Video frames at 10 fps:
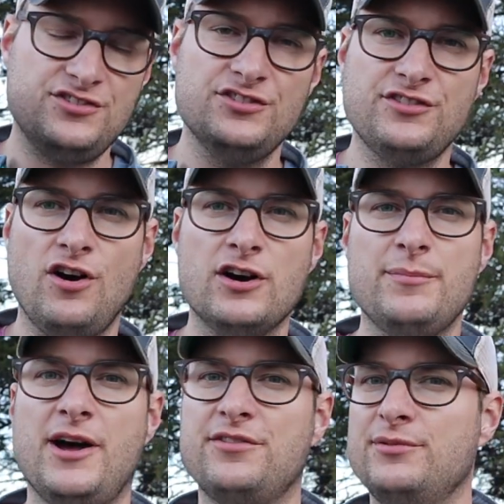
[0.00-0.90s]
just talk
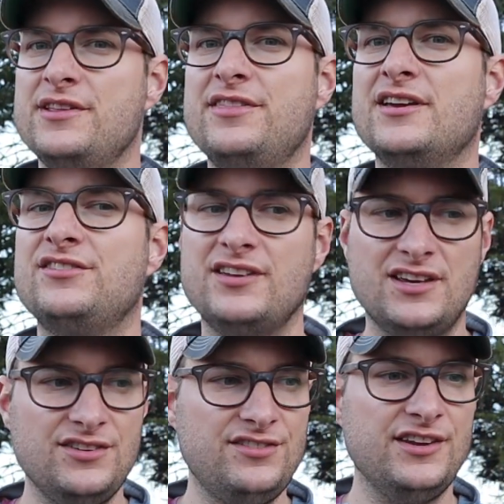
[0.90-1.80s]
about 3 things to
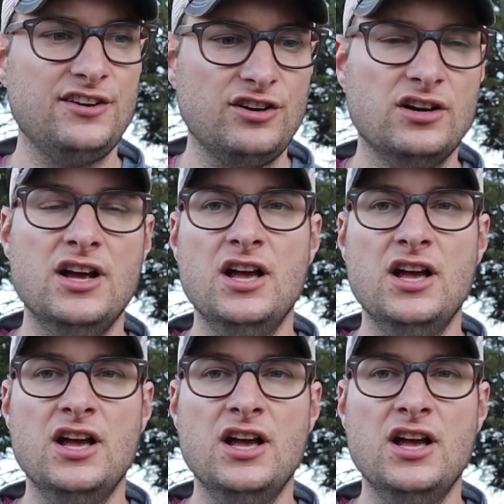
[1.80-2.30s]
consider